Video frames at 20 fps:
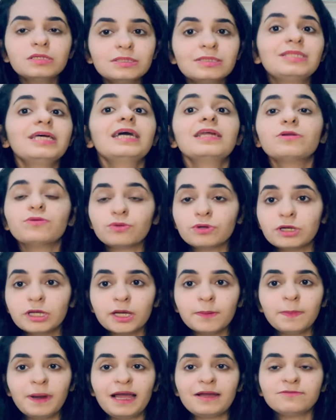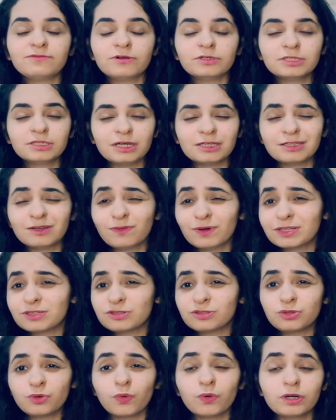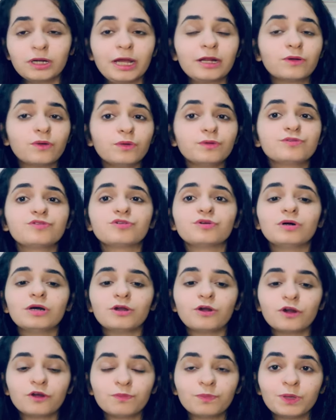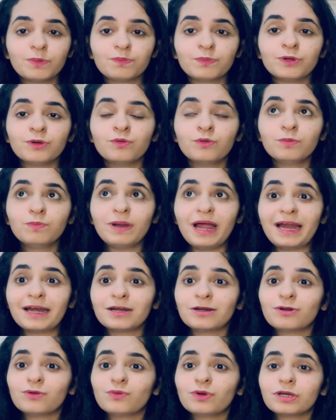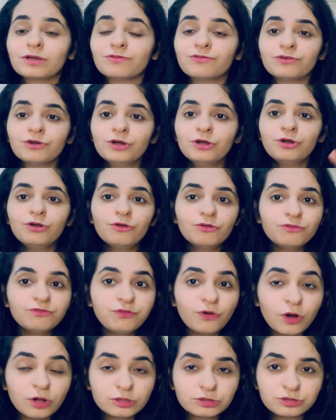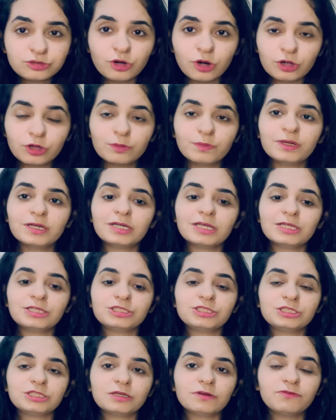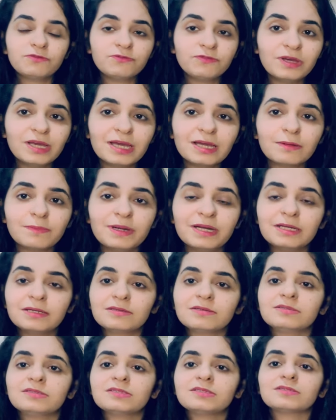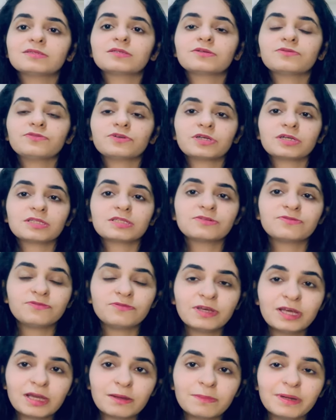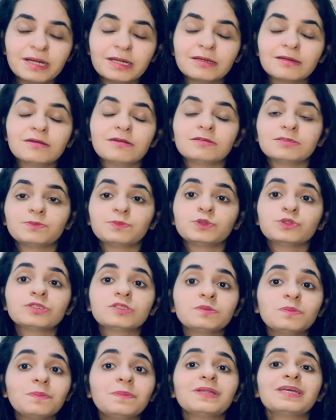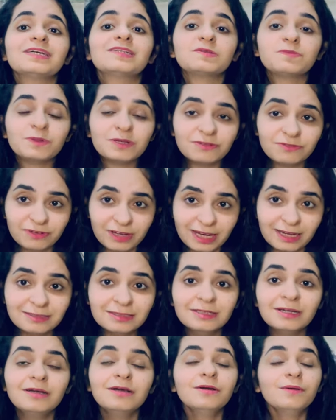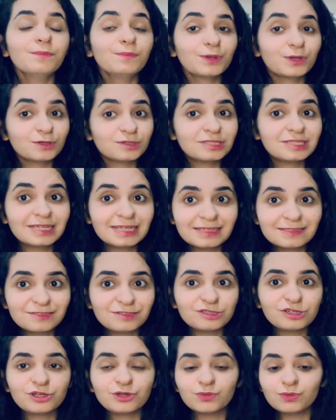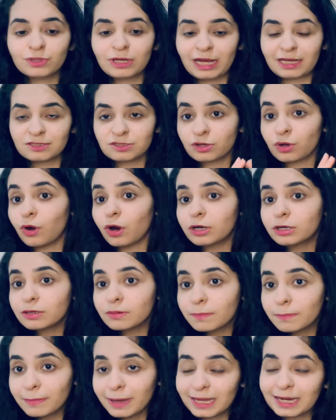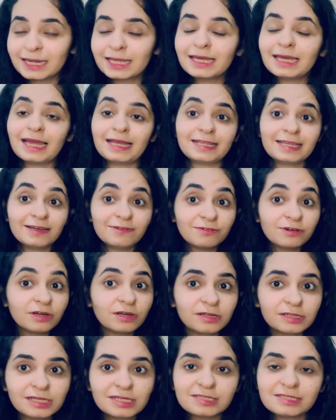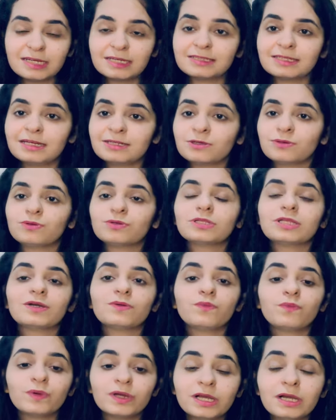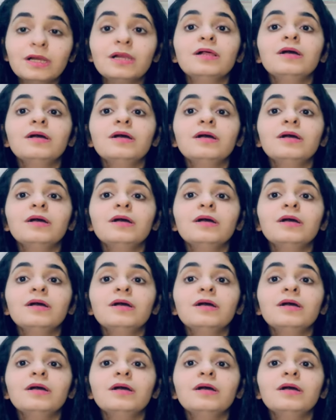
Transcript: then only apply for it otherwise don't and also a lot of people who plan to give false documentation fake medical certificates fake medical reports please be aware because the institute has caught many and they have clearly said that you know they will